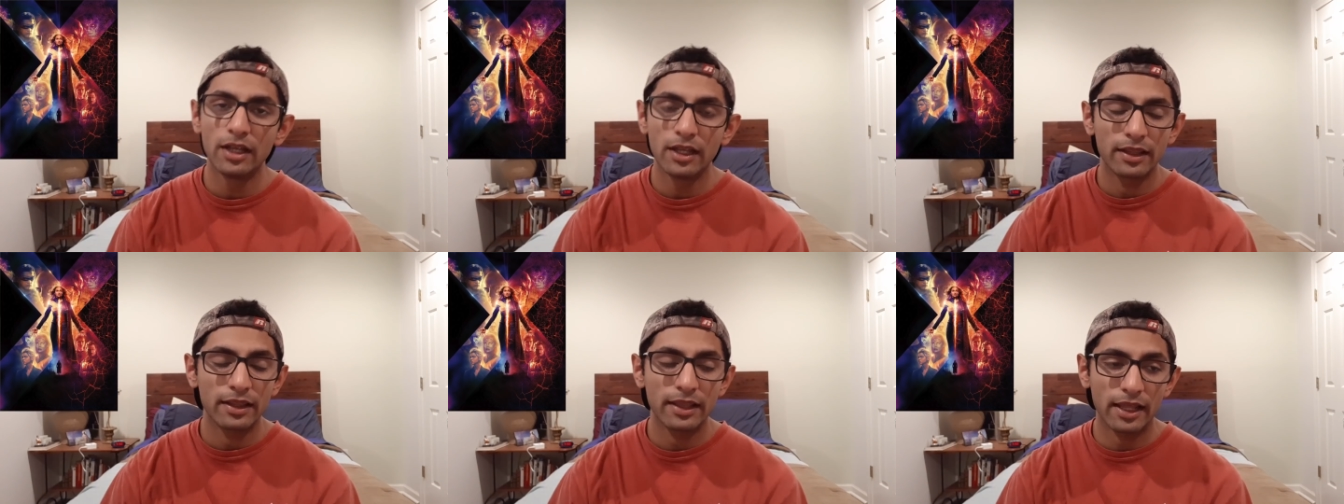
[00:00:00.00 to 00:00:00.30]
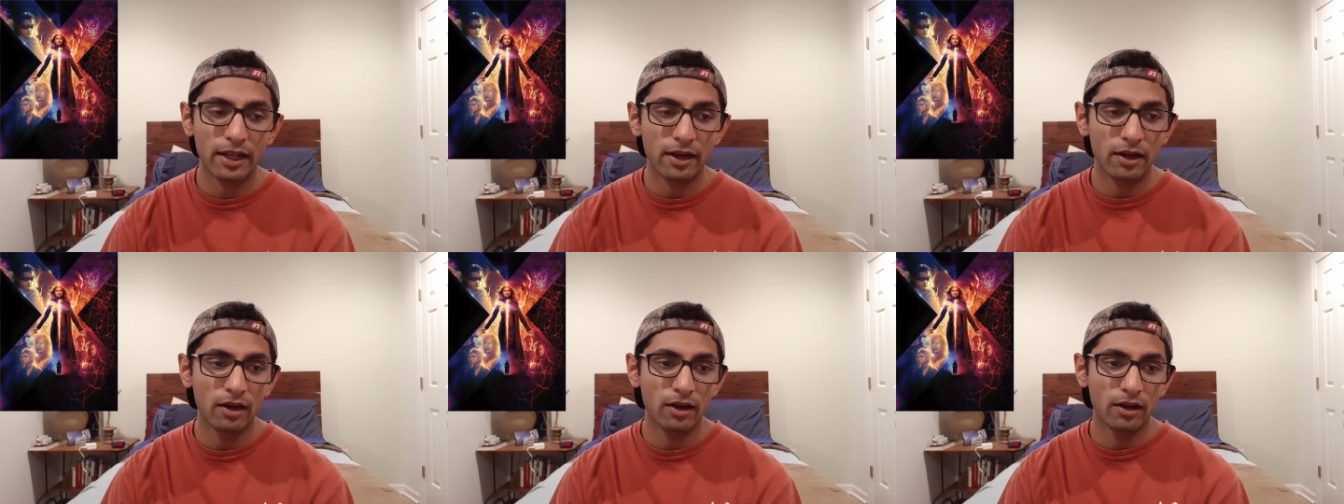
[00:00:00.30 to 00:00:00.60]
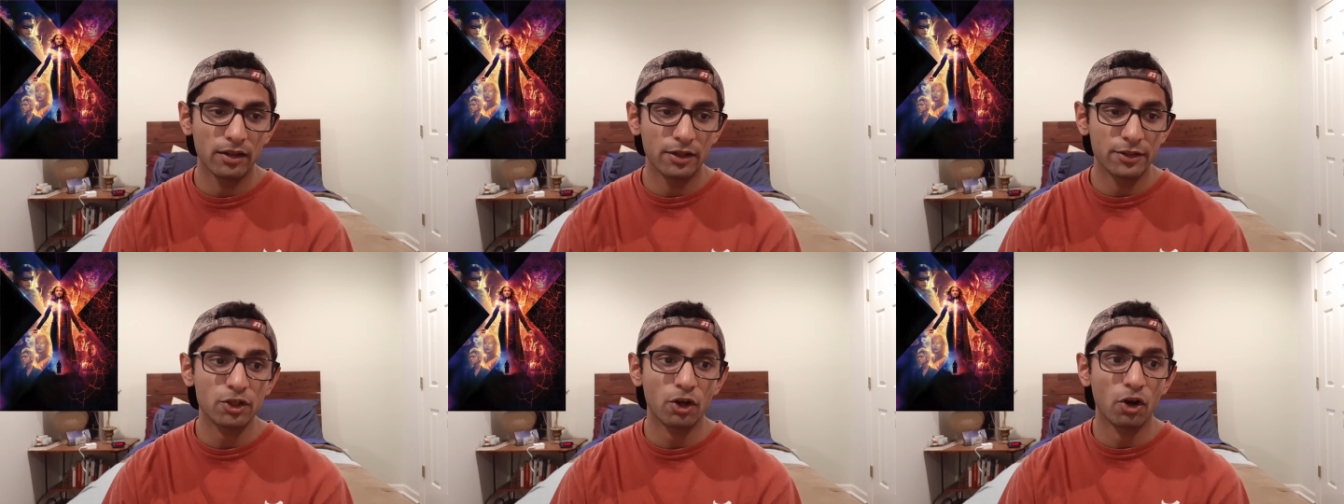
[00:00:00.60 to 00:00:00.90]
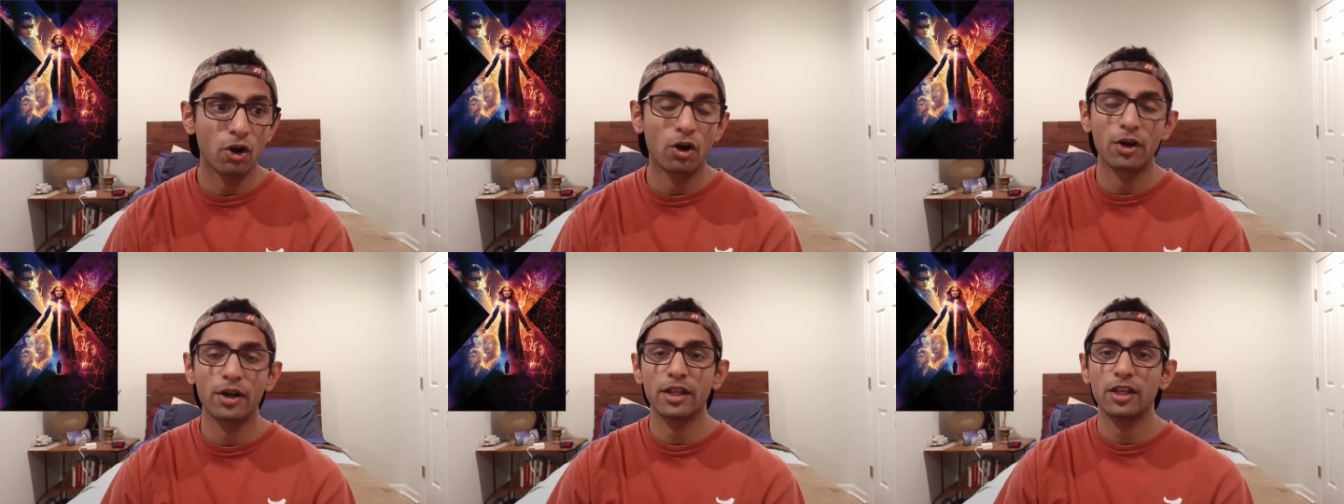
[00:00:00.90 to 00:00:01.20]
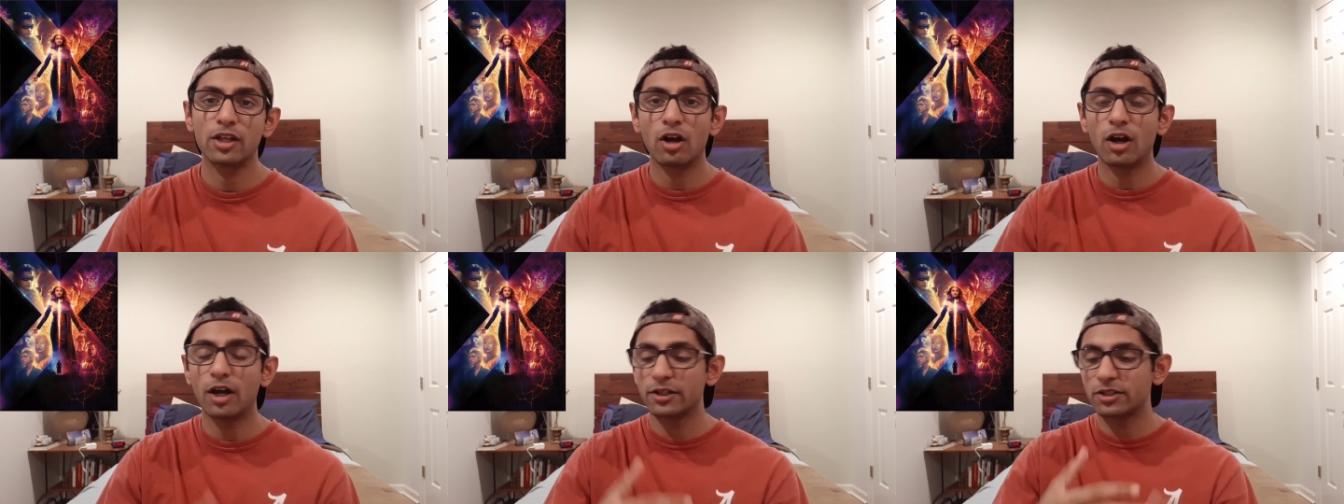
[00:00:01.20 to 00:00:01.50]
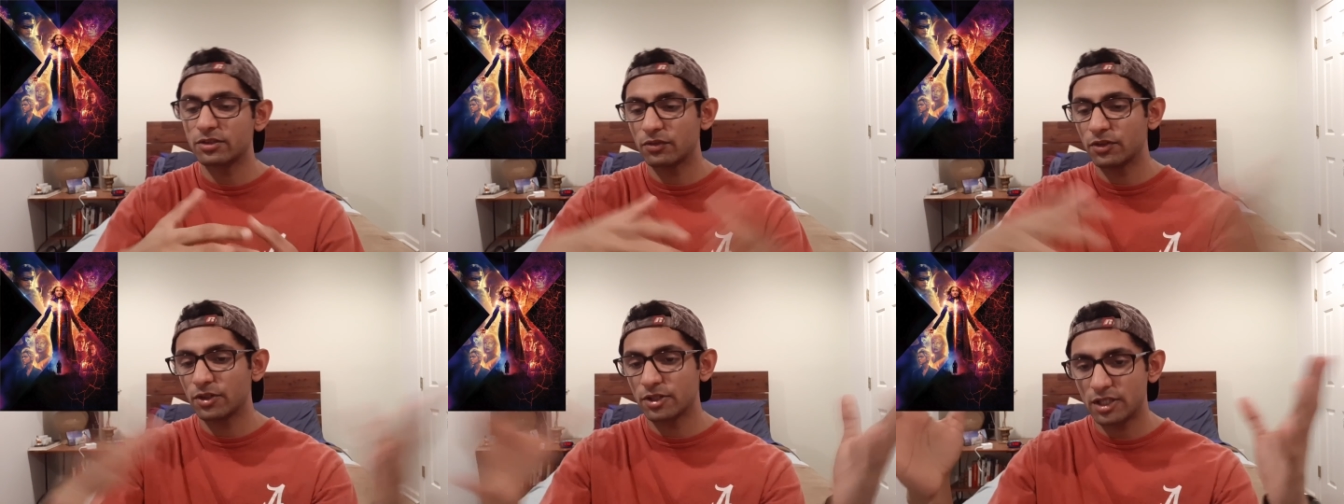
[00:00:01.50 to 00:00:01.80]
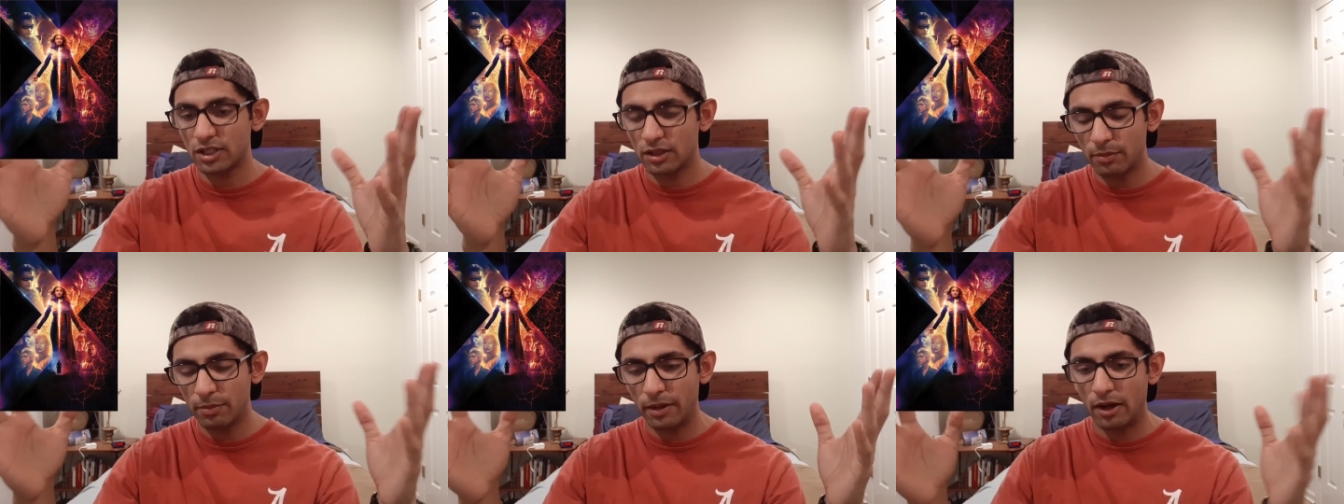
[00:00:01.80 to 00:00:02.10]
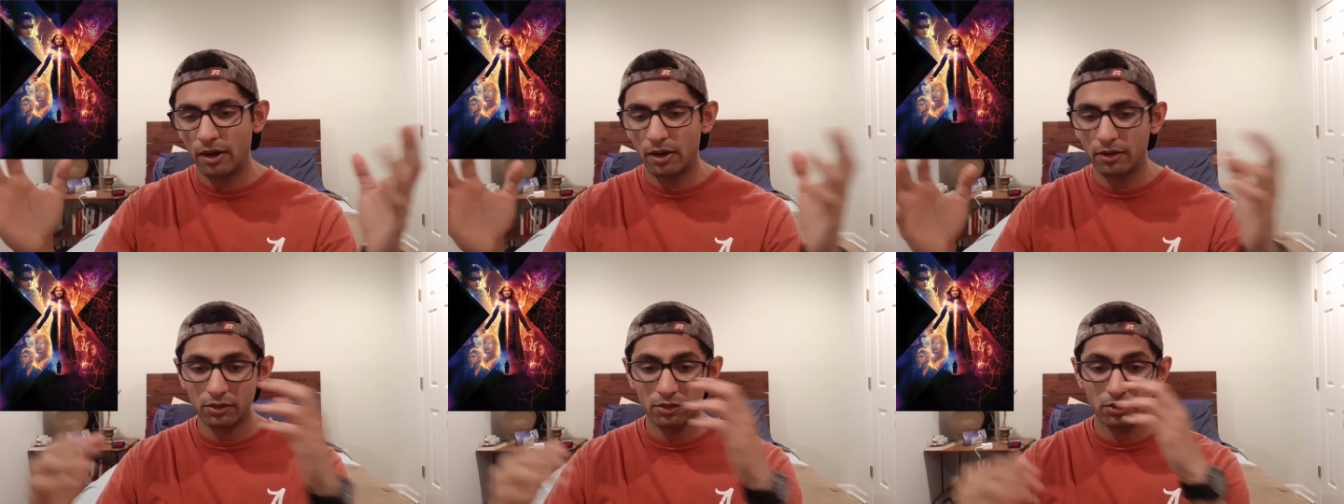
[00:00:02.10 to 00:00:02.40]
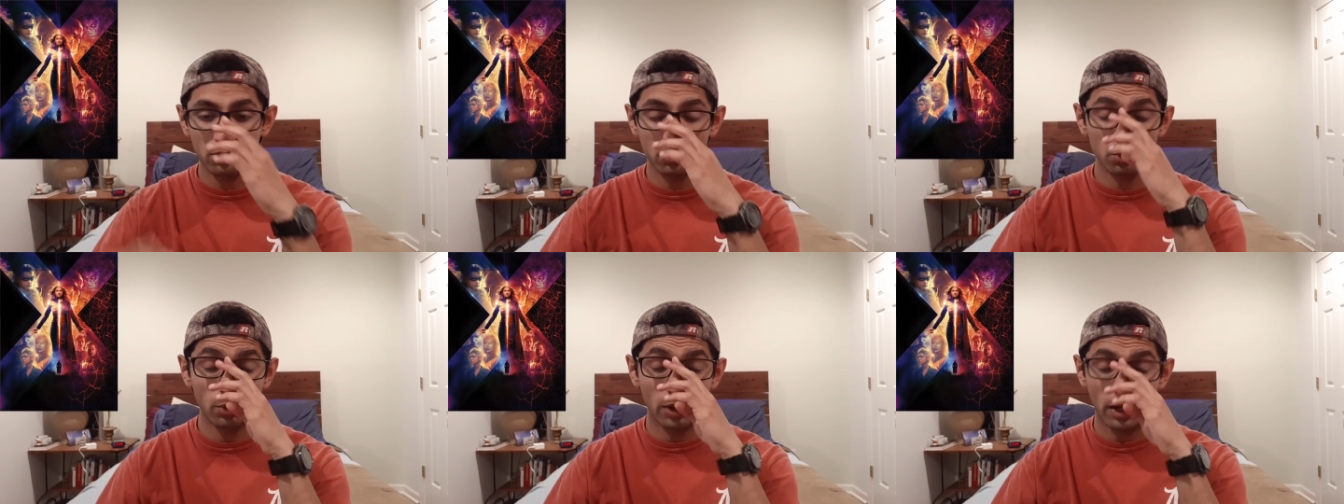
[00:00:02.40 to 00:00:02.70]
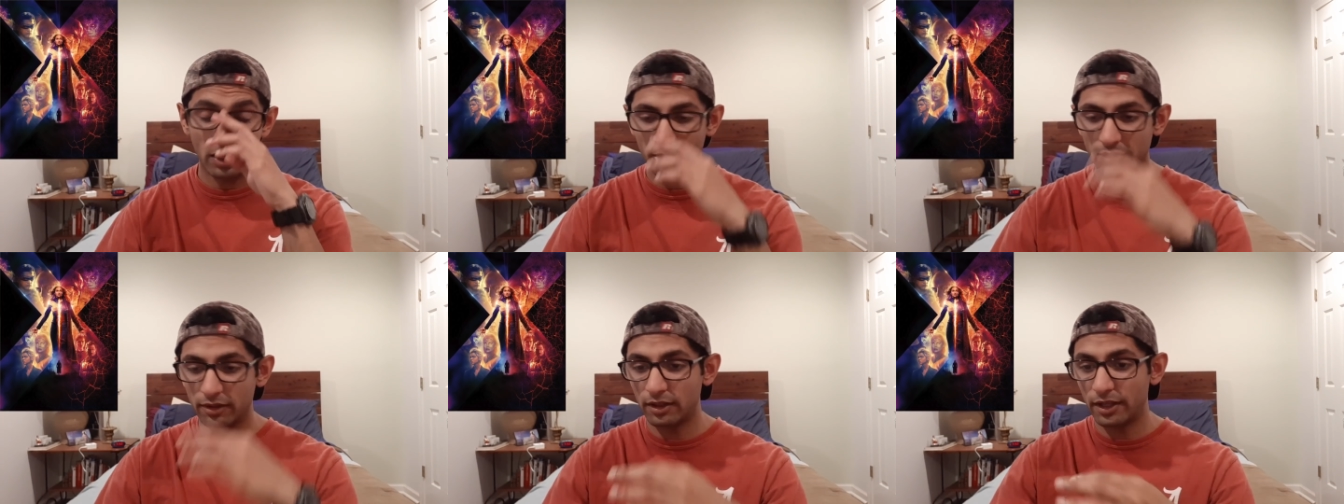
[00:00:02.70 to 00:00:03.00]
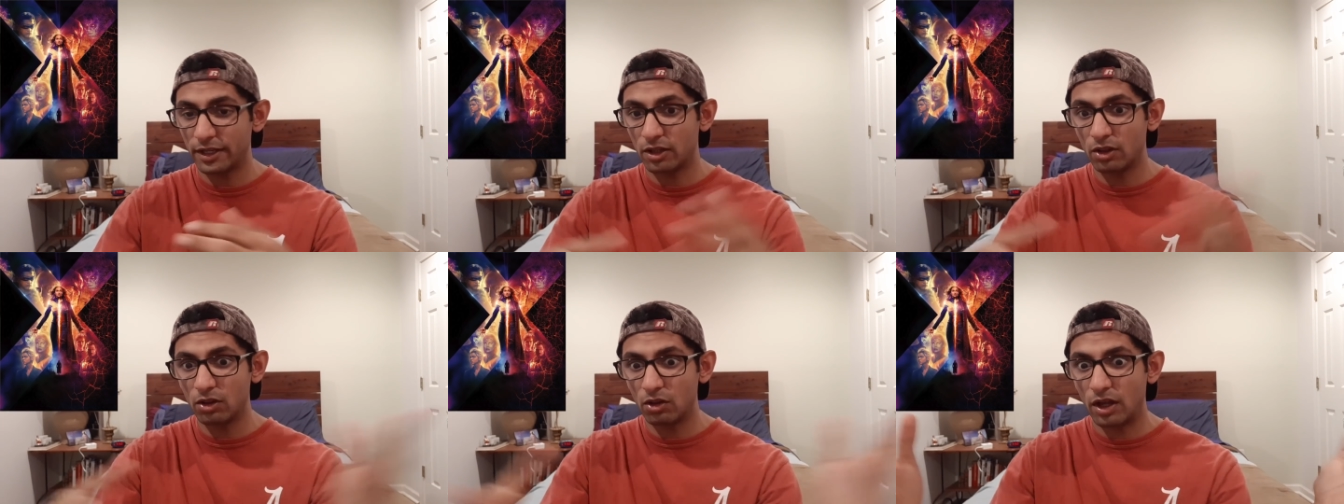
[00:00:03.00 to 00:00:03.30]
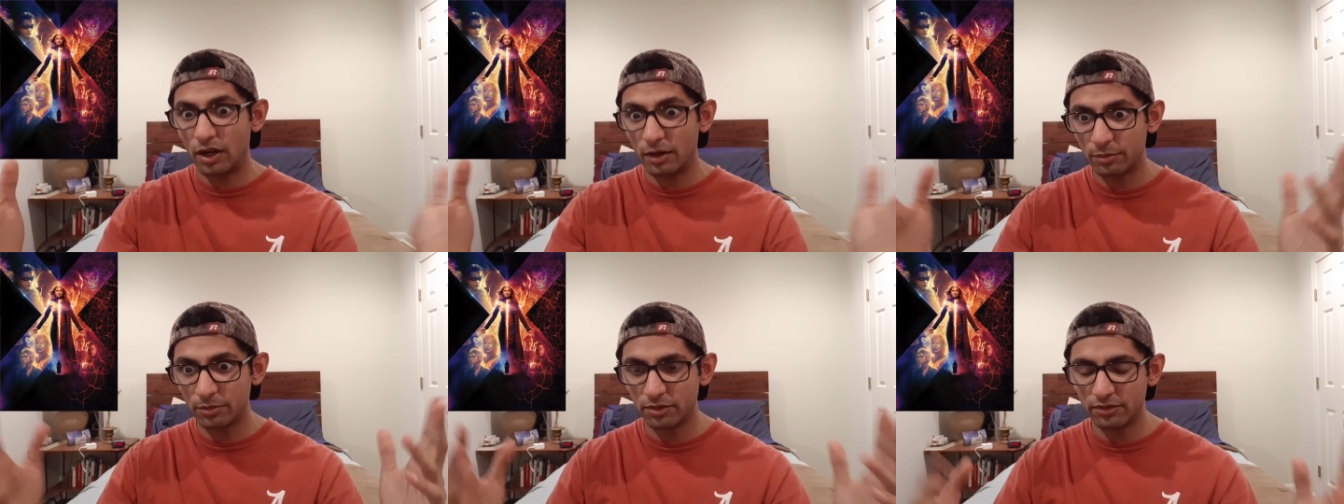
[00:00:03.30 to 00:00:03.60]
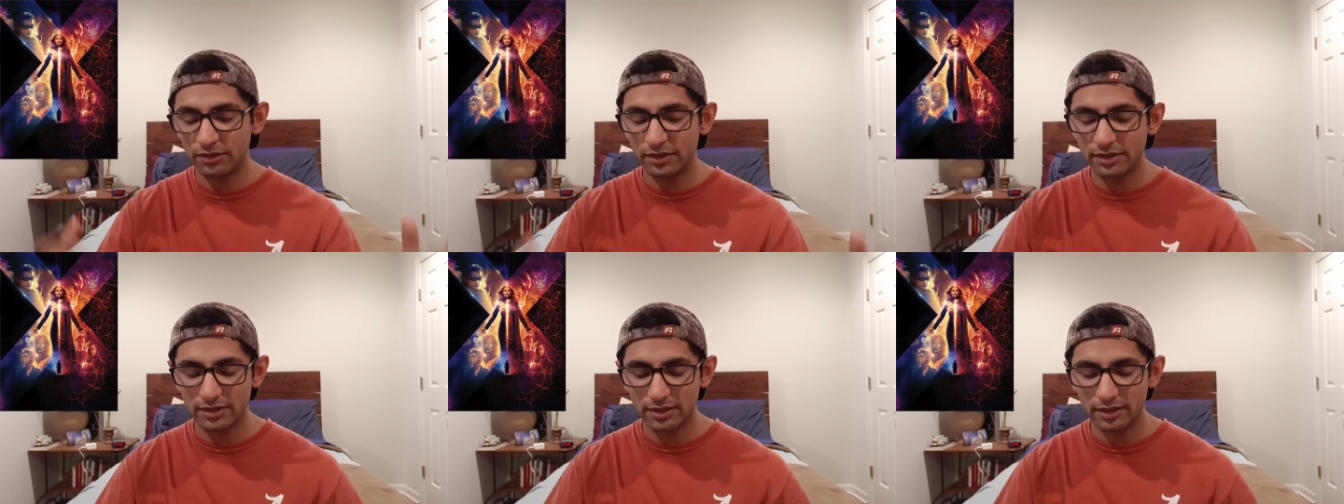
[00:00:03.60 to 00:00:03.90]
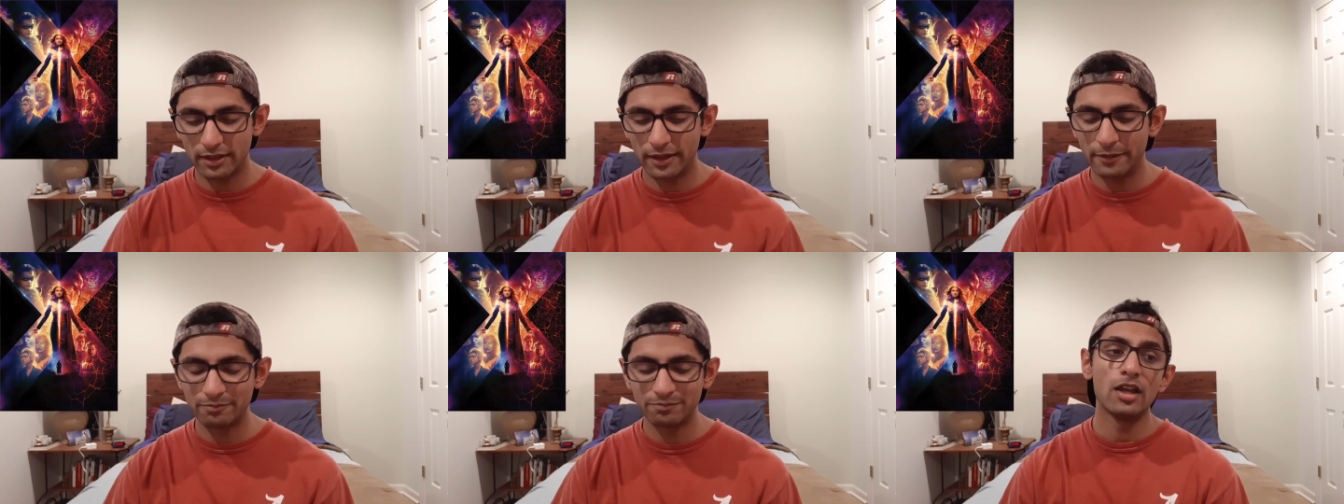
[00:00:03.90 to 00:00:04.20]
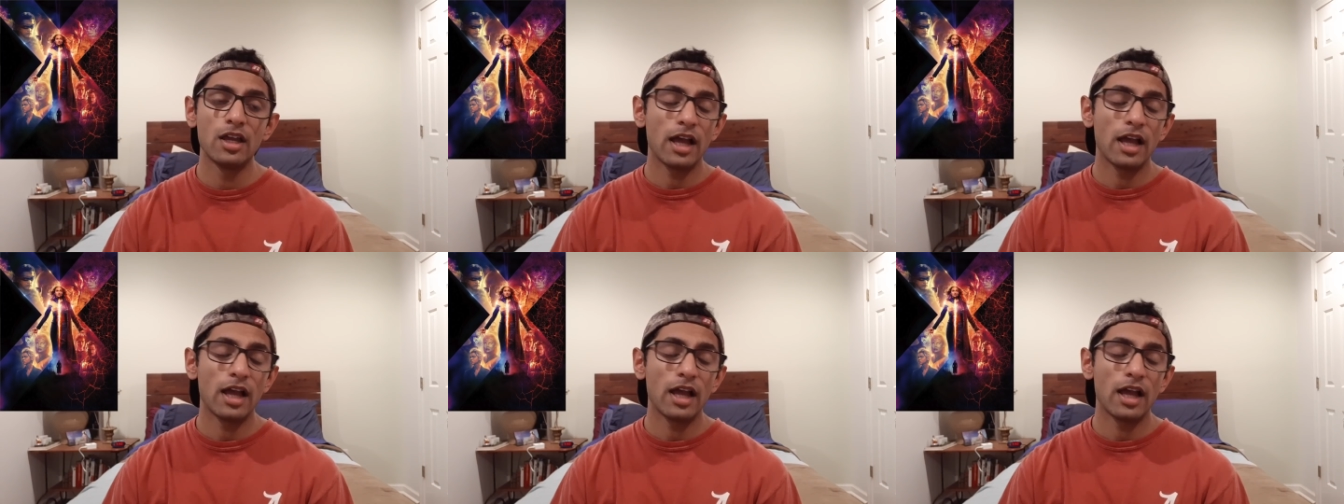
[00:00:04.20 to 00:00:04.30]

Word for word: that uh, there's already controversy about throughout in like a lot of movies today.